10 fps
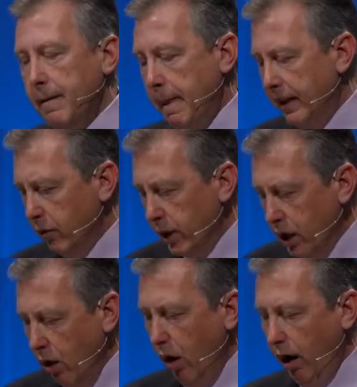And then we
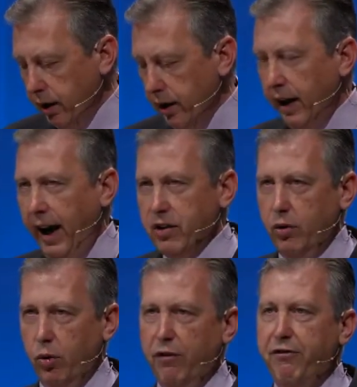go on, as it
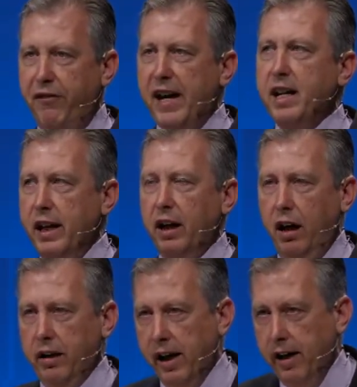were, feeding
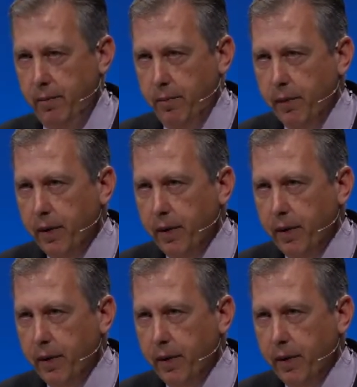on Him.